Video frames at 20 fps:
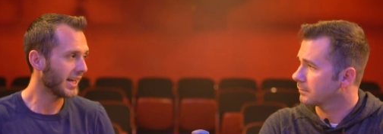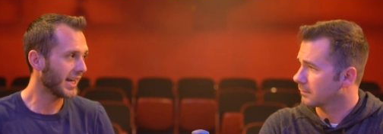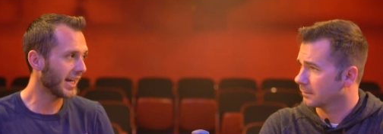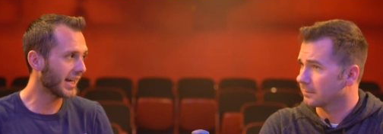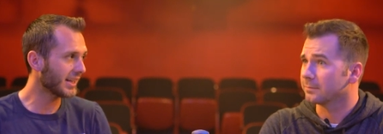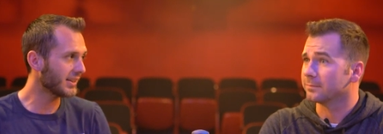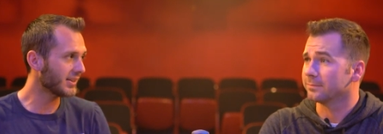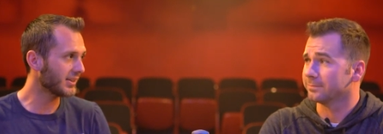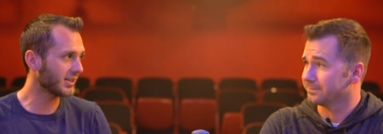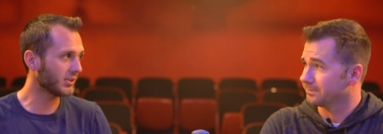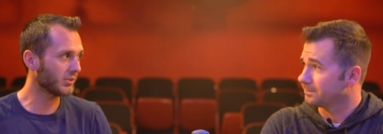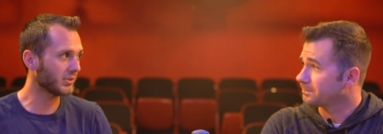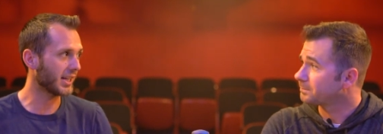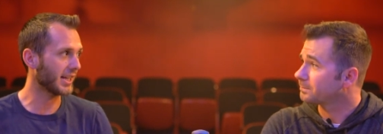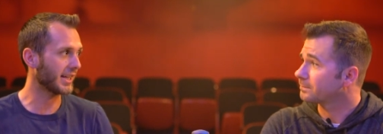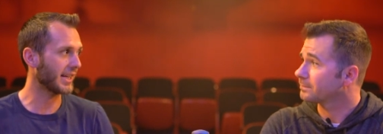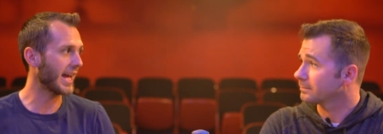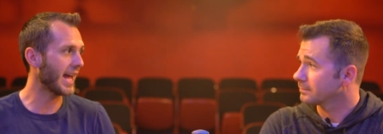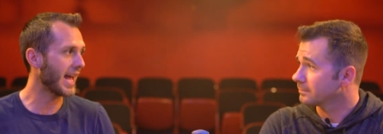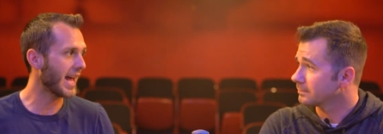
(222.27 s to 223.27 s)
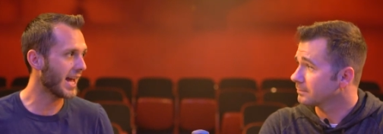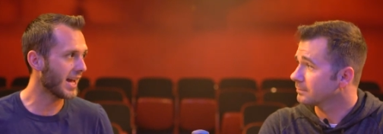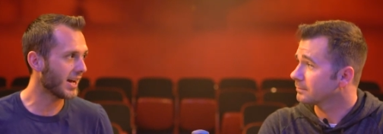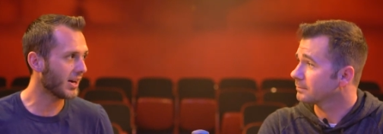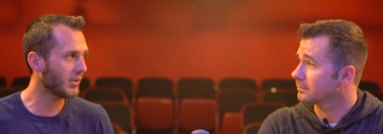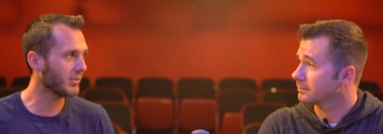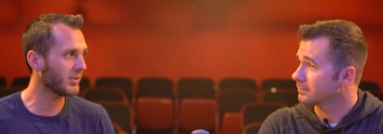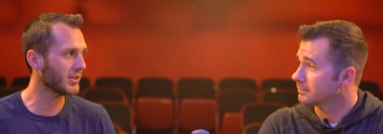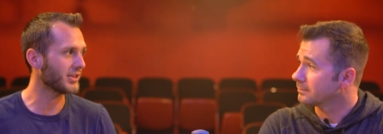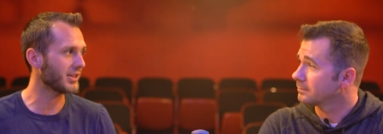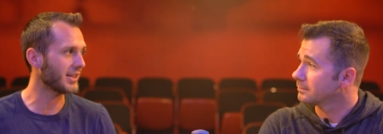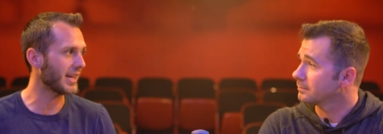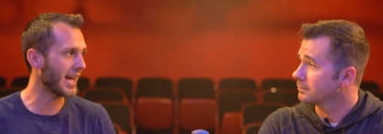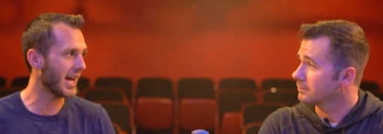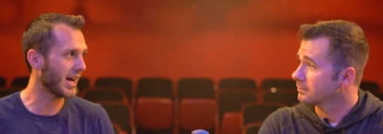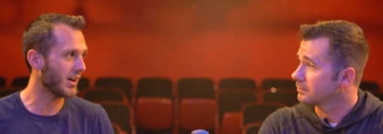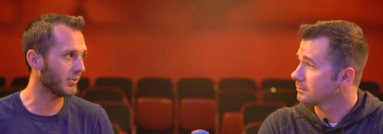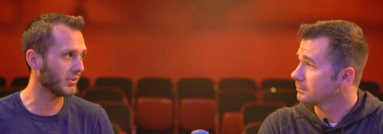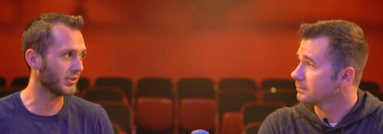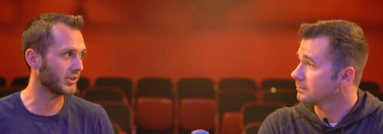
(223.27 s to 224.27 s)
Speaker 1: It can still take hours and
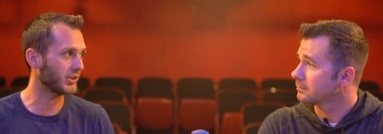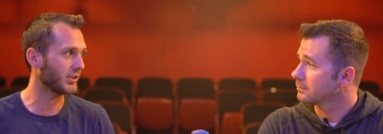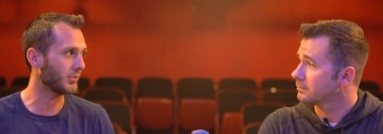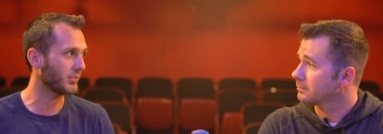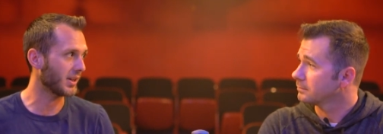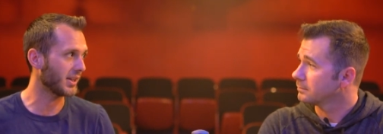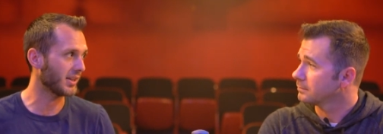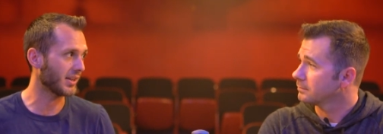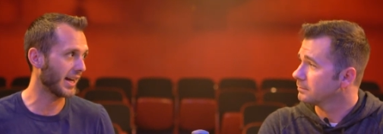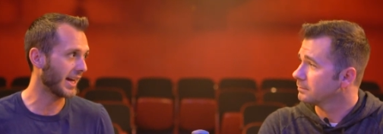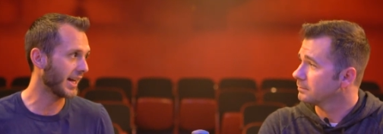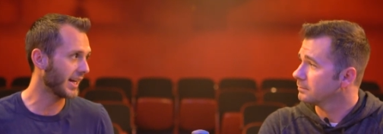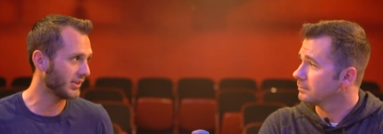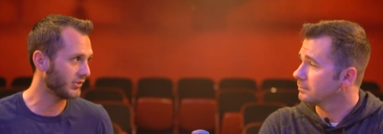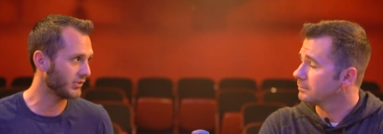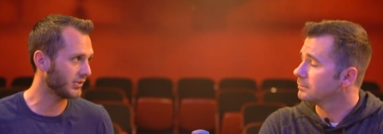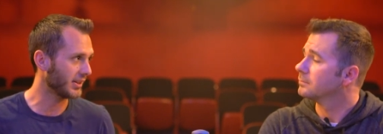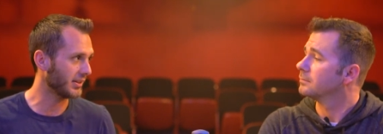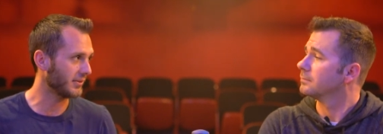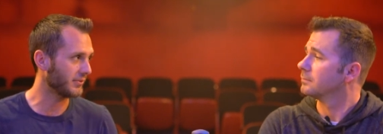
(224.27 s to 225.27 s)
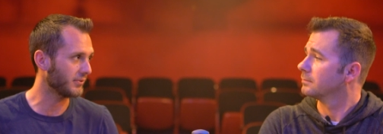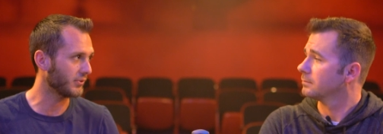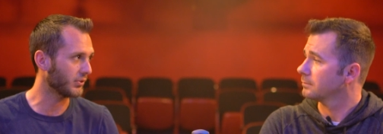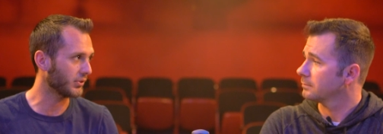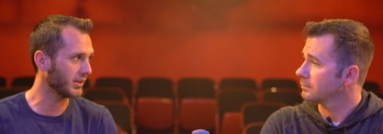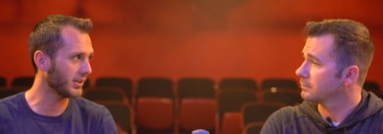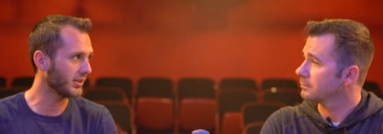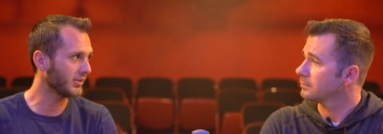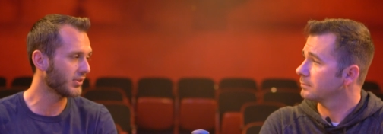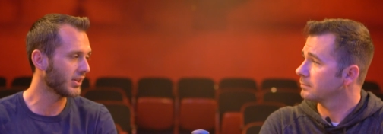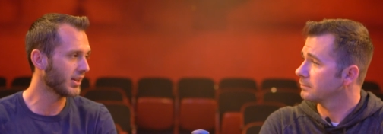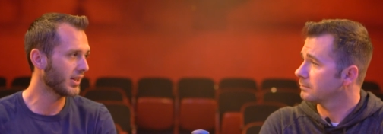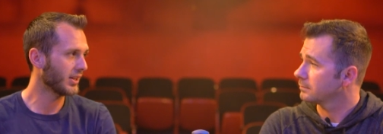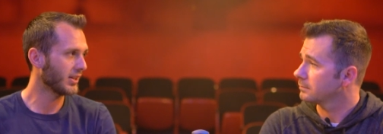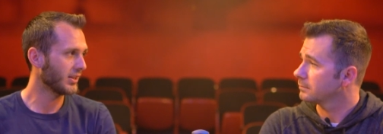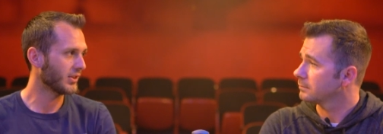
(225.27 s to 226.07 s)
hours to render HD footage.